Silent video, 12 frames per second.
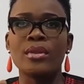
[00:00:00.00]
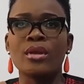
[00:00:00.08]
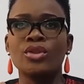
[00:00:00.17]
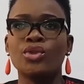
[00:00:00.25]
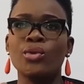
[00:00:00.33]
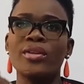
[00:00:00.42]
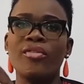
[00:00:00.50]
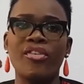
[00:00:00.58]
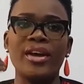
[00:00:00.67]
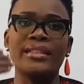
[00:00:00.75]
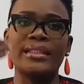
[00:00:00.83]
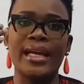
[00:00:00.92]
So the
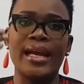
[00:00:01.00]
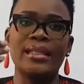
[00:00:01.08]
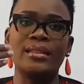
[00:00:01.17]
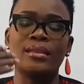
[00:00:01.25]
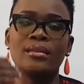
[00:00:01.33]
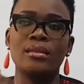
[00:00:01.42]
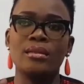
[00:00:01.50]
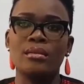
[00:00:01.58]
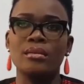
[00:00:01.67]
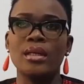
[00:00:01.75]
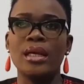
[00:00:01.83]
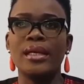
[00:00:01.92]
first S
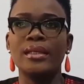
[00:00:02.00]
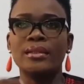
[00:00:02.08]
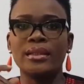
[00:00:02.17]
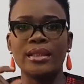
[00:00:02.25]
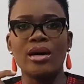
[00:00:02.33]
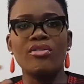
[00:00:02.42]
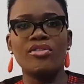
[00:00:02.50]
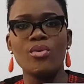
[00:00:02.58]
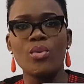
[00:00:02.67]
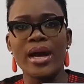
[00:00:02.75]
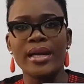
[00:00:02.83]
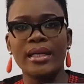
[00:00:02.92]
is
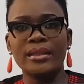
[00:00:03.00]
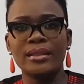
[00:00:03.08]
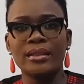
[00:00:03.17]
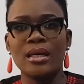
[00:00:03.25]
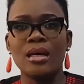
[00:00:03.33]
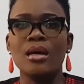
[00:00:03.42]
self-awareness,